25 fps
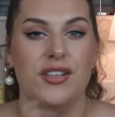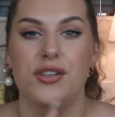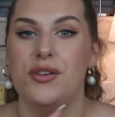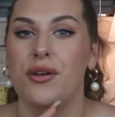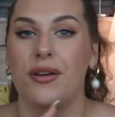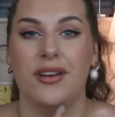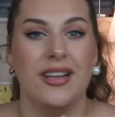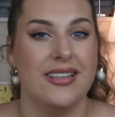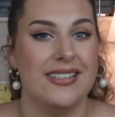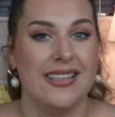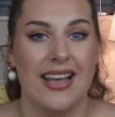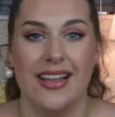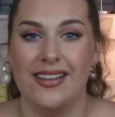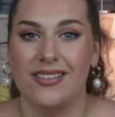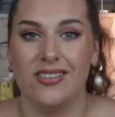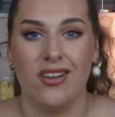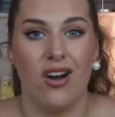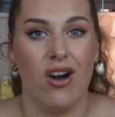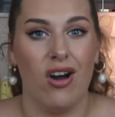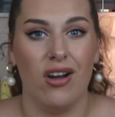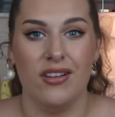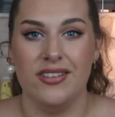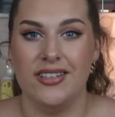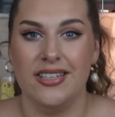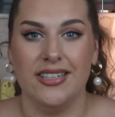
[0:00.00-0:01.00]
You don't need to enter
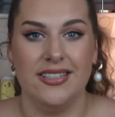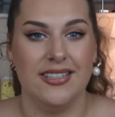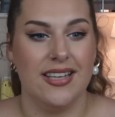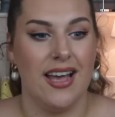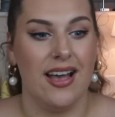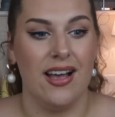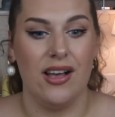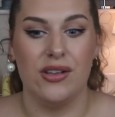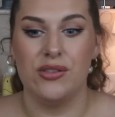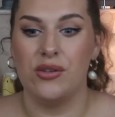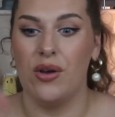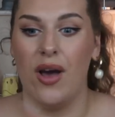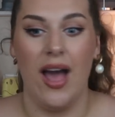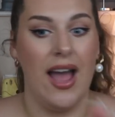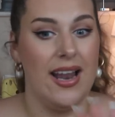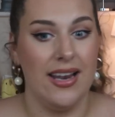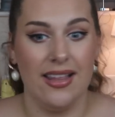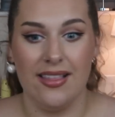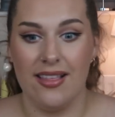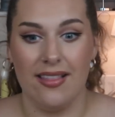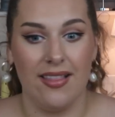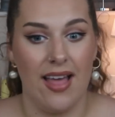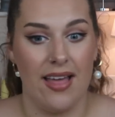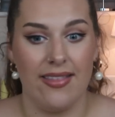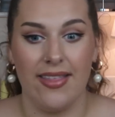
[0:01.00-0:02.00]
card details or
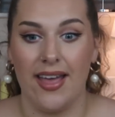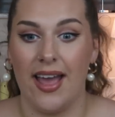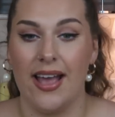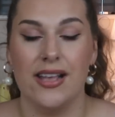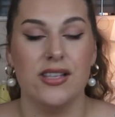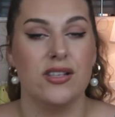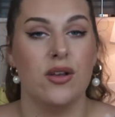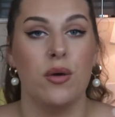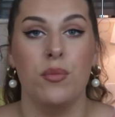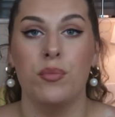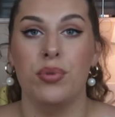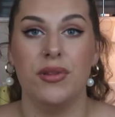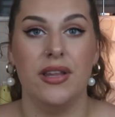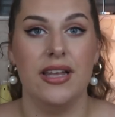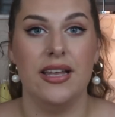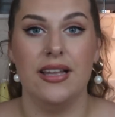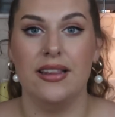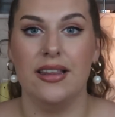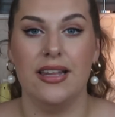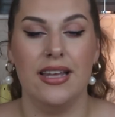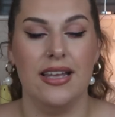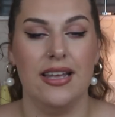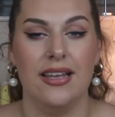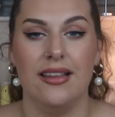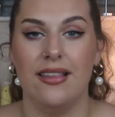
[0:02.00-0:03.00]
anything like that. It's
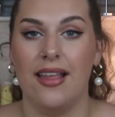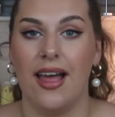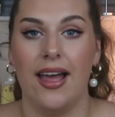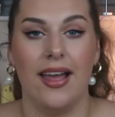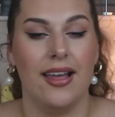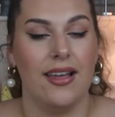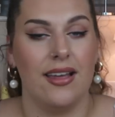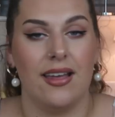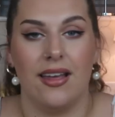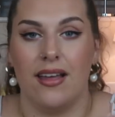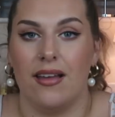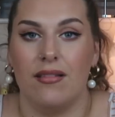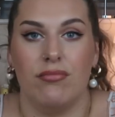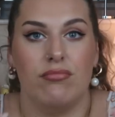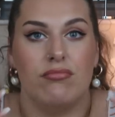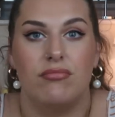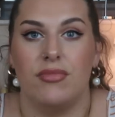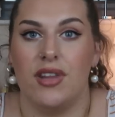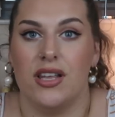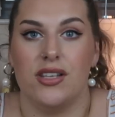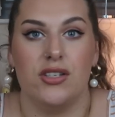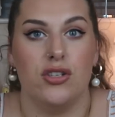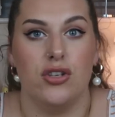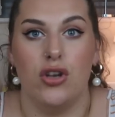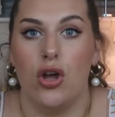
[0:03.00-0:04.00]
completely like,
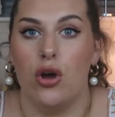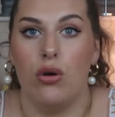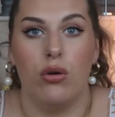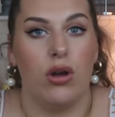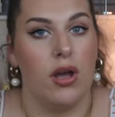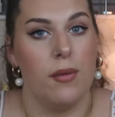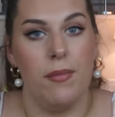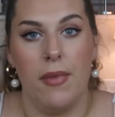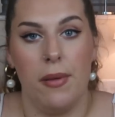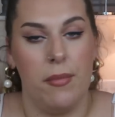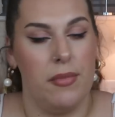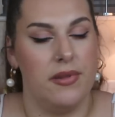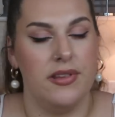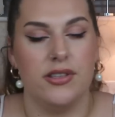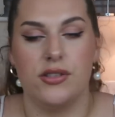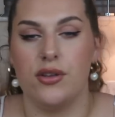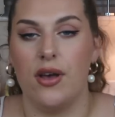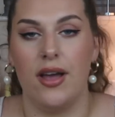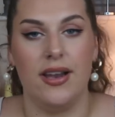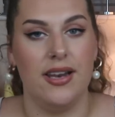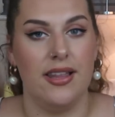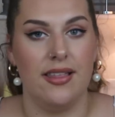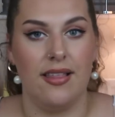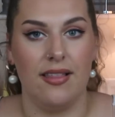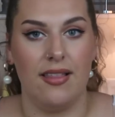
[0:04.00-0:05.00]
there's no commitments
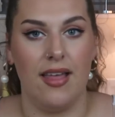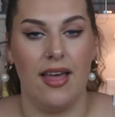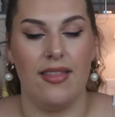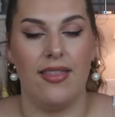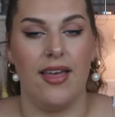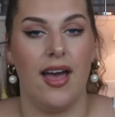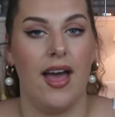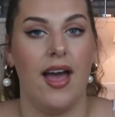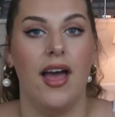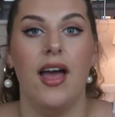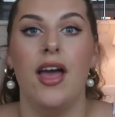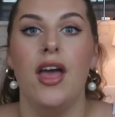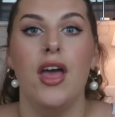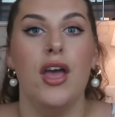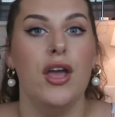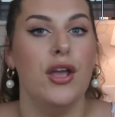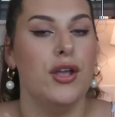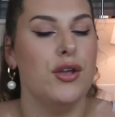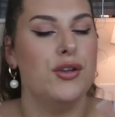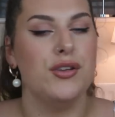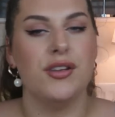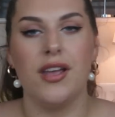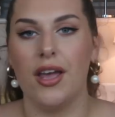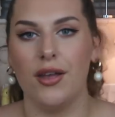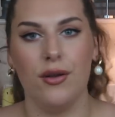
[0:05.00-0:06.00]
or anything like that.
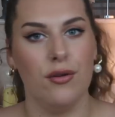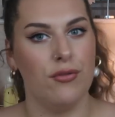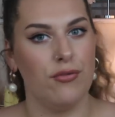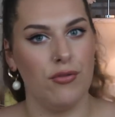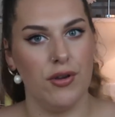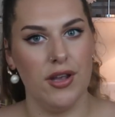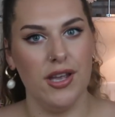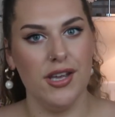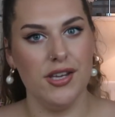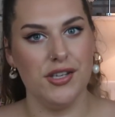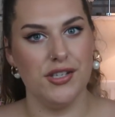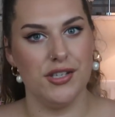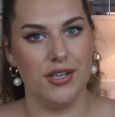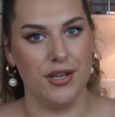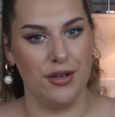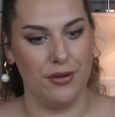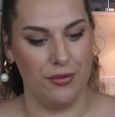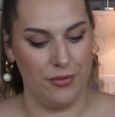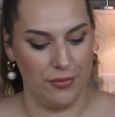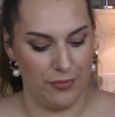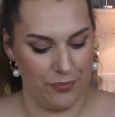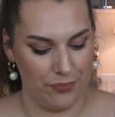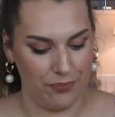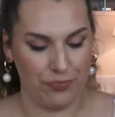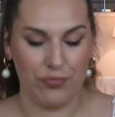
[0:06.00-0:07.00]
You should get your free
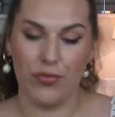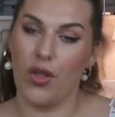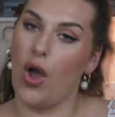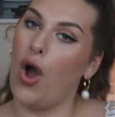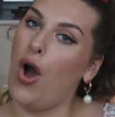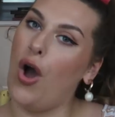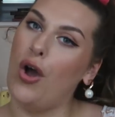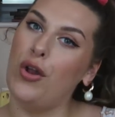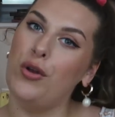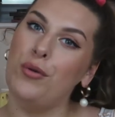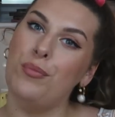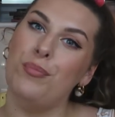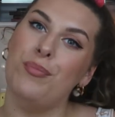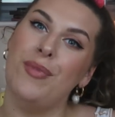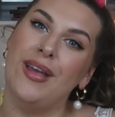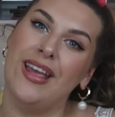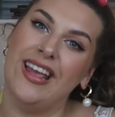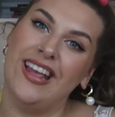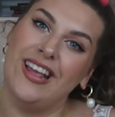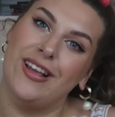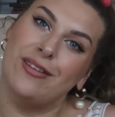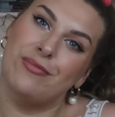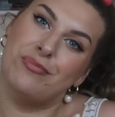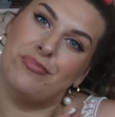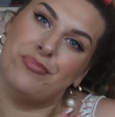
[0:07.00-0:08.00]
issue on
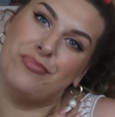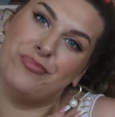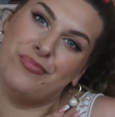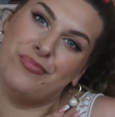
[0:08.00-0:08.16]
me.